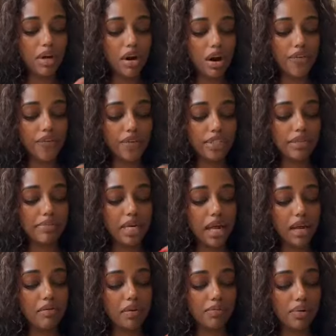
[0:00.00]
card for
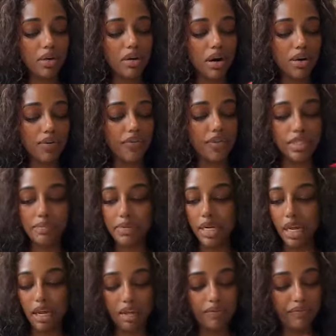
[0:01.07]
Gemini, one more card for
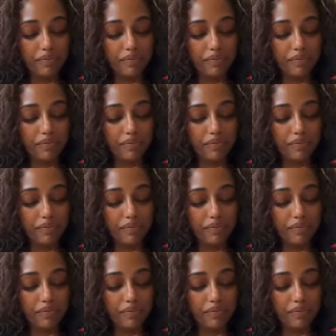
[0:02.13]
Gemini.